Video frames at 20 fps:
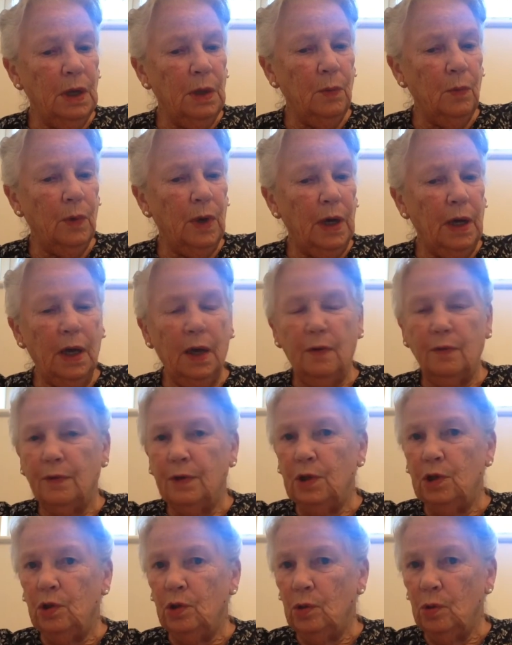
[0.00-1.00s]
wherever
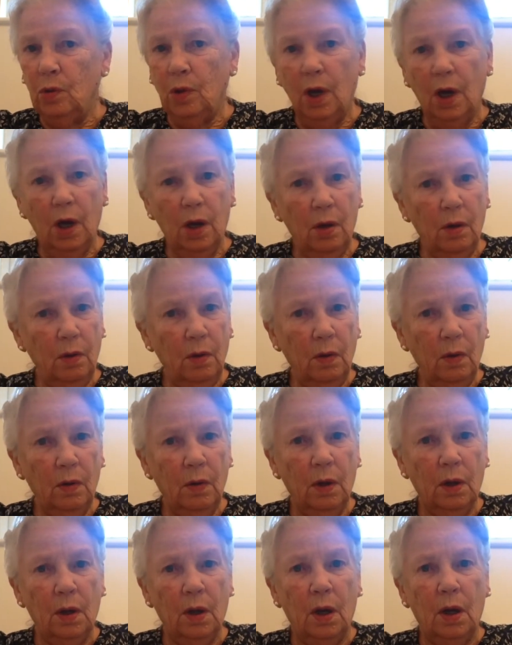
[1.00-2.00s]
you go,
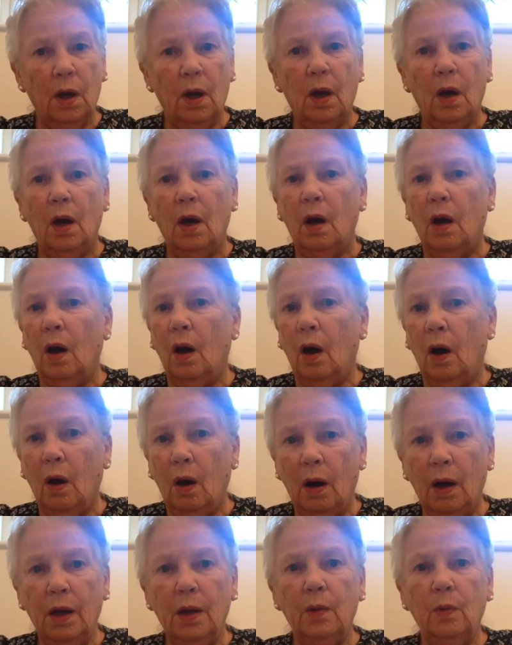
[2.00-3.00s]

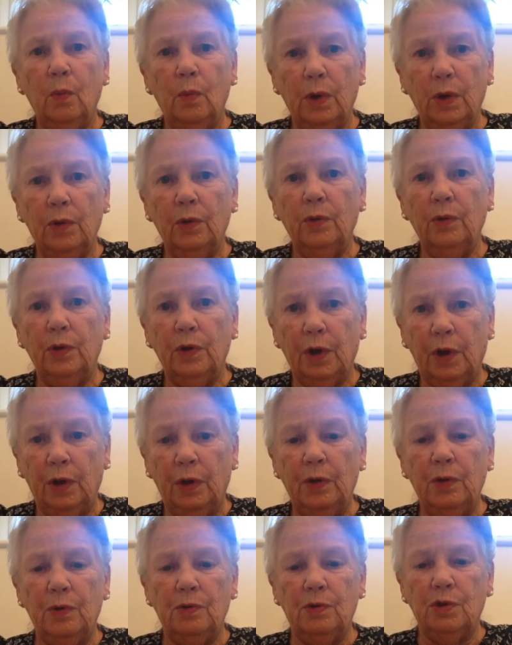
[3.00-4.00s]
I will
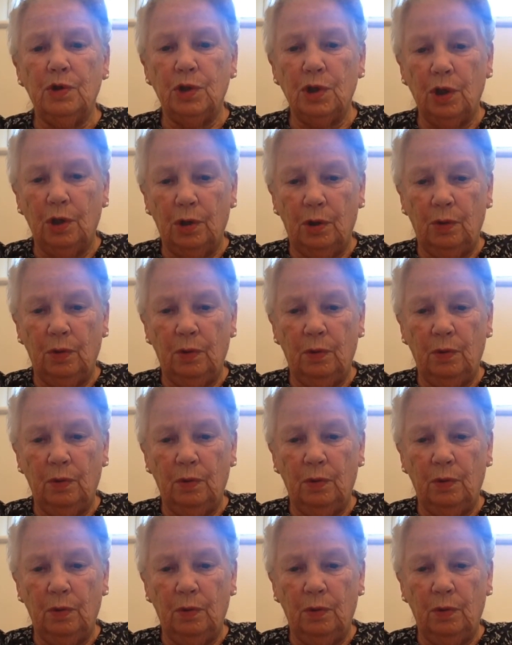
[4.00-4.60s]
go too."